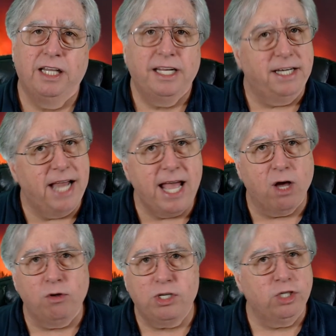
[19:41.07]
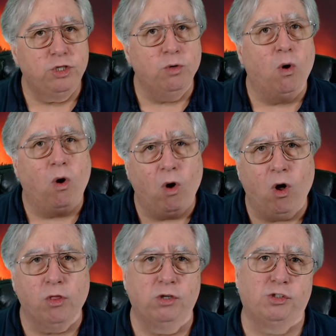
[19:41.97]
Now you can do
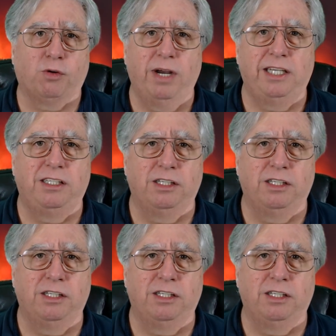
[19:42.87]
all those great